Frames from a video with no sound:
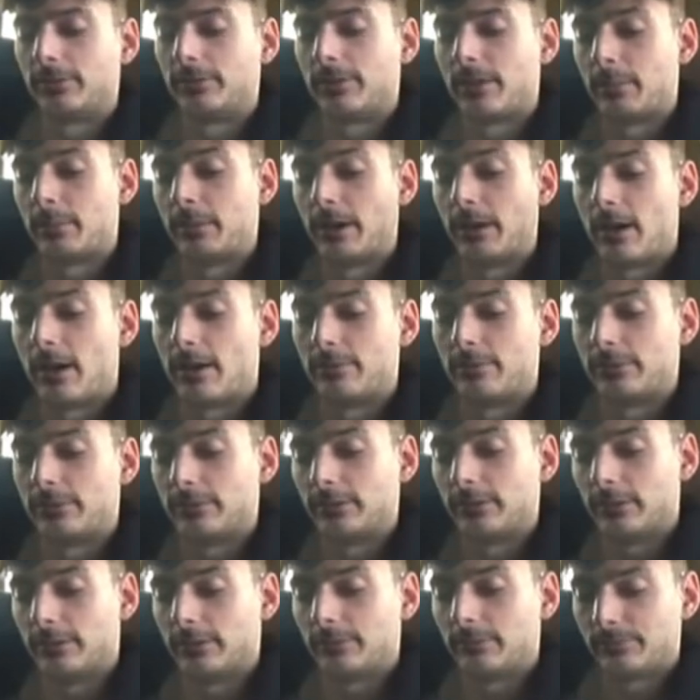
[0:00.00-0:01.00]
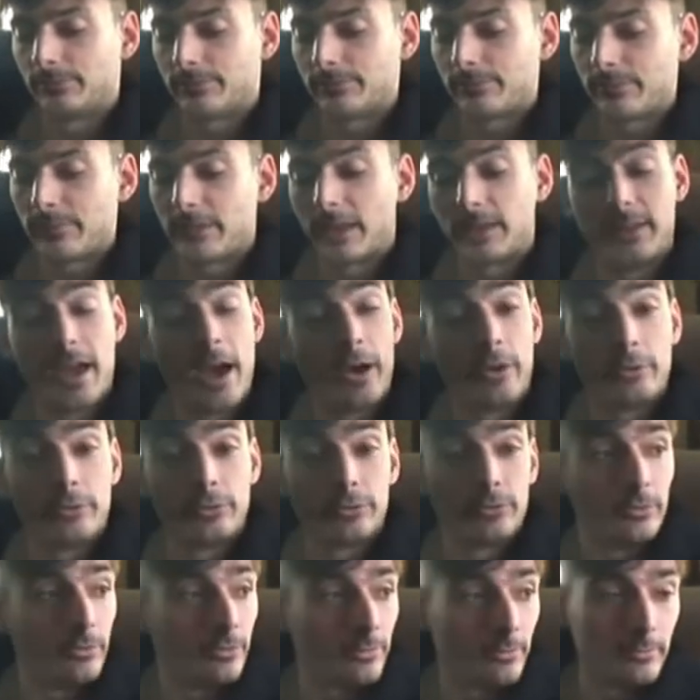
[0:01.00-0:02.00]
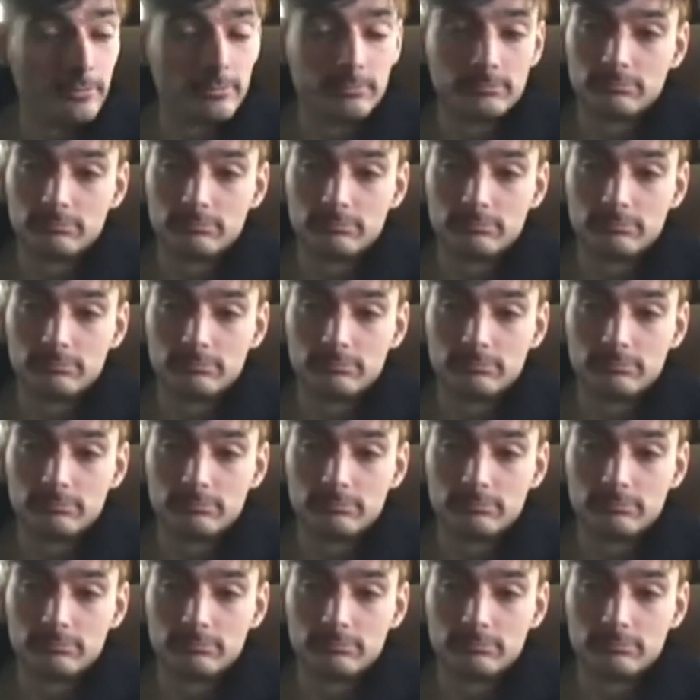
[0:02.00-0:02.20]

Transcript: I mean obviously that was